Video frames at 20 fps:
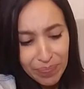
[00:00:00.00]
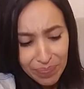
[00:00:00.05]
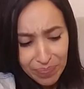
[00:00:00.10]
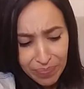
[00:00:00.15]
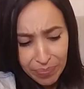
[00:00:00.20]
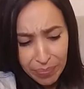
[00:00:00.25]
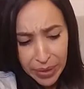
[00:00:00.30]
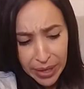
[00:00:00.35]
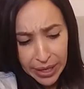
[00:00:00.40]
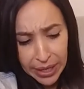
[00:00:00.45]

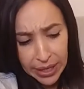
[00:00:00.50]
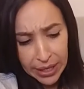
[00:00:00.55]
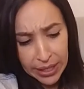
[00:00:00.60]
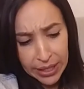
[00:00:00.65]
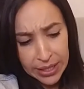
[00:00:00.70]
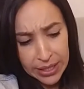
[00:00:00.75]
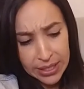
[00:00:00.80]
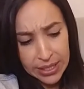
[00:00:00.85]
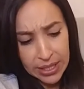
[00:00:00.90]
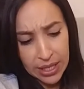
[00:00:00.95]

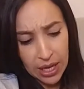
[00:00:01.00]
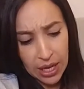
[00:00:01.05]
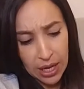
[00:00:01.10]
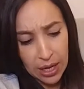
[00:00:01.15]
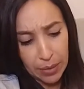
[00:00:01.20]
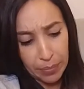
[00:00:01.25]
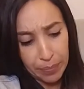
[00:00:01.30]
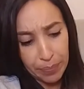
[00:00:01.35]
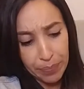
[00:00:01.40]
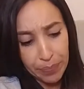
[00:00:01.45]
because
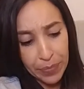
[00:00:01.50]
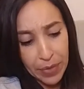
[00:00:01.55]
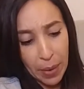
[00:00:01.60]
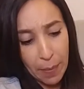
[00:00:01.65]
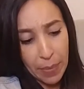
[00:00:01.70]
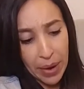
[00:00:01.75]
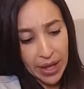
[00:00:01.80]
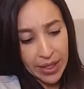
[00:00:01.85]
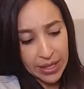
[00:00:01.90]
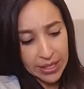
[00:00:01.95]

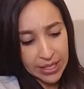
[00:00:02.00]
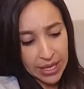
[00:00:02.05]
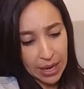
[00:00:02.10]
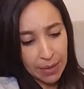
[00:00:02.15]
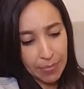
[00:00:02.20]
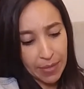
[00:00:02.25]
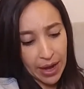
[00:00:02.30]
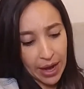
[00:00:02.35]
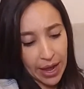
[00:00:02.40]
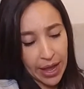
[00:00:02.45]
by the time
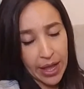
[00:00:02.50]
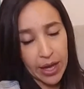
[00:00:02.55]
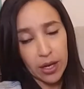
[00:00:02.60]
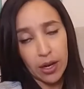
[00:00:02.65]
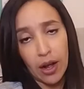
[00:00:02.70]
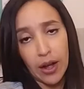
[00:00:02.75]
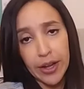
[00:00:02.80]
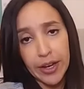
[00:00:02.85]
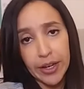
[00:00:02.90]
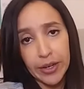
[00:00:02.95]
that I had
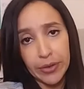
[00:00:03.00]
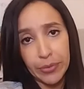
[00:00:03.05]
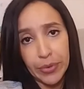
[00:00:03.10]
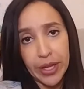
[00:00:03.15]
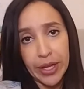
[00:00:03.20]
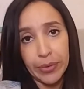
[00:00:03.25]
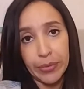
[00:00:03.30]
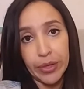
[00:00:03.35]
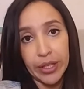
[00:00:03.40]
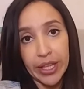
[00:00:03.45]
got here and we had
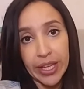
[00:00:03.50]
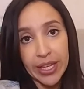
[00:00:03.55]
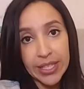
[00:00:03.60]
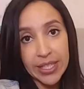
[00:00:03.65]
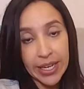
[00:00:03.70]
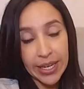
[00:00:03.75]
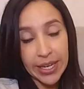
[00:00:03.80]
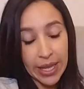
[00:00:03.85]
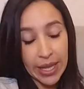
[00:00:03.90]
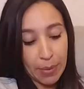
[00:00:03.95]
realized that
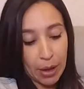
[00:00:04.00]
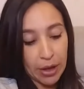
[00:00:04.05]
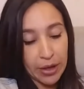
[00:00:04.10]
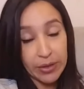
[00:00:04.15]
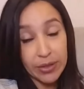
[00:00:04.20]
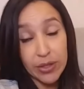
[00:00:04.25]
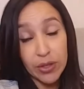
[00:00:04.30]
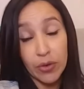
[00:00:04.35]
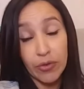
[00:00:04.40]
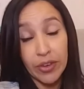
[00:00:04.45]
it came out, it
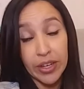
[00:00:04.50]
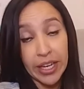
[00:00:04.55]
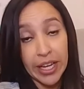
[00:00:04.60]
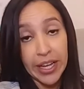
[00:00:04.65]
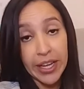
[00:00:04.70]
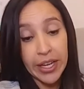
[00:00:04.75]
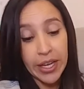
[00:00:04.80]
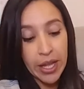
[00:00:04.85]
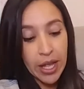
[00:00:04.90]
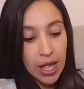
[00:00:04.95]
was
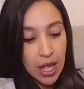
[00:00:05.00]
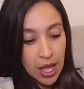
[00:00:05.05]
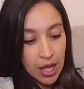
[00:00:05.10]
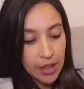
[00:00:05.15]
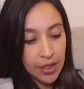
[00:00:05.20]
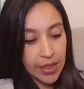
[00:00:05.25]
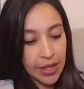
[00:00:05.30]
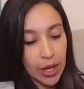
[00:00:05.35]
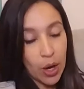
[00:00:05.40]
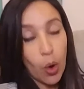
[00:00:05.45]
overnight,
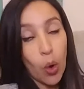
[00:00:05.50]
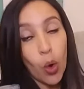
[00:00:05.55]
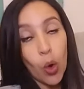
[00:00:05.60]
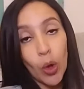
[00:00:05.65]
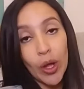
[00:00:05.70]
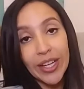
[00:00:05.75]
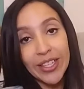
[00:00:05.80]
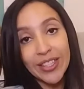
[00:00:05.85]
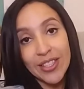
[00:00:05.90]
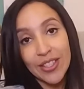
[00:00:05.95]
the hole
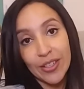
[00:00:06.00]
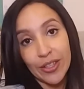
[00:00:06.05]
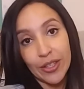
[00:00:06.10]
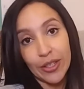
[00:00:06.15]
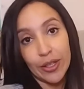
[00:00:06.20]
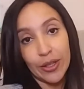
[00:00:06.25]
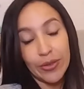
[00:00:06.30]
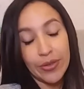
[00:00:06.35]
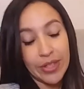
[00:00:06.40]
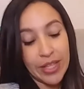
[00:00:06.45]
had started
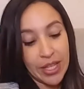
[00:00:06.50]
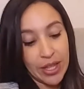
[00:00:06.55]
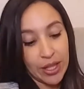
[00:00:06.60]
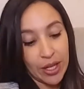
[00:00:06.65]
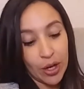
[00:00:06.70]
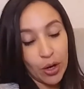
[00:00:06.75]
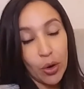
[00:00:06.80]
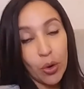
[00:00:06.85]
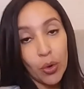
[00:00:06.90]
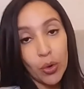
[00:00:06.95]
closing. The
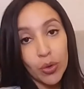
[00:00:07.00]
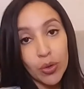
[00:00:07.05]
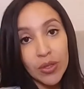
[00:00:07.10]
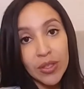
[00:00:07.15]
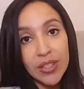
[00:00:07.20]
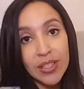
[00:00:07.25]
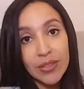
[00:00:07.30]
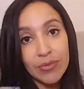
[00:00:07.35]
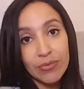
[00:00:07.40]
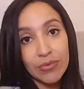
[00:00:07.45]
hole
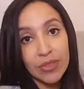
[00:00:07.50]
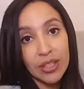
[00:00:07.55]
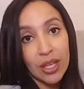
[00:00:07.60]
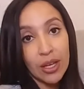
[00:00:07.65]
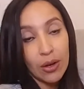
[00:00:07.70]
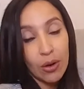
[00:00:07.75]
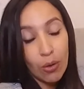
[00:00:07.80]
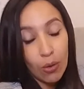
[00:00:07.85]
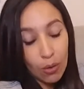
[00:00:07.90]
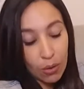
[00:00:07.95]

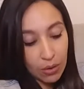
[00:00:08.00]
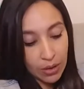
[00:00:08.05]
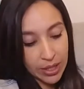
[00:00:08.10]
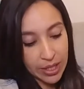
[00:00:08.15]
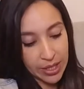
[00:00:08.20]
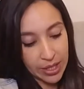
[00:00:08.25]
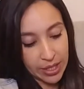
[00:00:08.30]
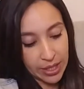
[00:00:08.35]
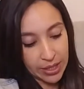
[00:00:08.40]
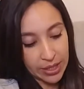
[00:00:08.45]
in
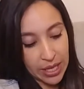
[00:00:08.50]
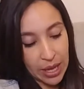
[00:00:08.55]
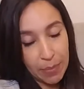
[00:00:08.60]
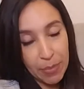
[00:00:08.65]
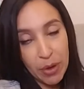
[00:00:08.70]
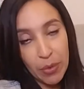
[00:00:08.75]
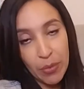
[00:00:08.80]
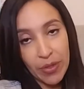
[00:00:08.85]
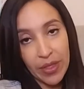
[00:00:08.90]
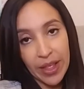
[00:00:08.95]
the tummy
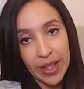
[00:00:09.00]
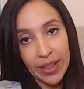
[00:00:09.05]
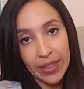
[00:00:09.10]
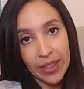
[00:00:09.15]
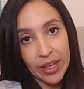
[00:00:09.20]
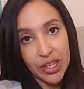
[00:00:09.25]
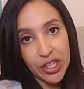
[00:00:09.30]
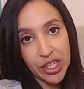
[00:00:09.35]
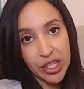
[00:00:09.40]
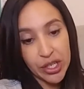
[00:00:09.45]
when they get the
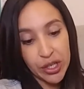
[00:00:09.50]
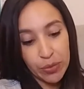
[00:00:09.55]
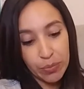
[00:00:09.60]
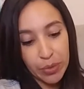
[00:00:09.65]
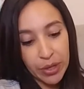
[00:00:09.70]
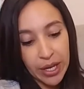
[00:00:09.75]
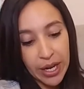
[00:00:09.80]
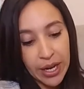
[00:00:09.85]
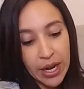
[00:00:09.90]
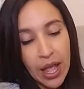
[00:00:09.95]
Gtube put
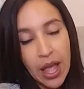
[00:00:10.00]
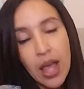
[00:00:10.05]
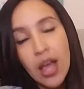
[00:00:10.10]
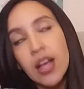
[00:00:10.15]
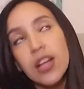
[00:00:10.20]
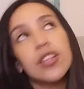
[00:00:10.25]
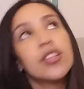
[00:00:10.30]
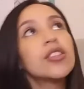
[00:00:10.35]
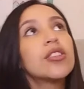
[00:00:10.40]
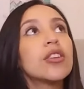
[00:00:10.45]
in
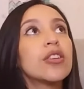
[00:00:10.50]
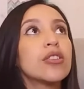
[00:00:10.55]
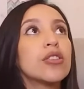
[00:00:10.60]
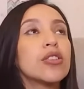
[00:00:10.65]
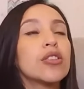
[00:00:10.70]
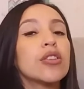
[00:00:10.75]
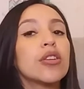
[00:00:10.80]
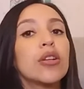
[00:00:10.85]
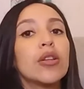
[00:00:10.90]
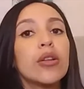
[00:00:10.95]
starts
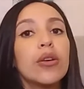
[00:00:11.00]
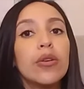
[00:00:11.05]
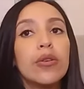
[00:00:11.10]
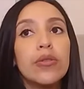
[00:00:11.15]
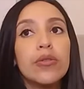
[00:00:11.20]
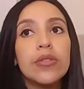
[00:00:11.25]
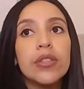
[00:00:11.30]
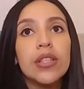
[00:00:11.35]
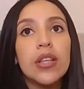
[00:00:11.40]
to close,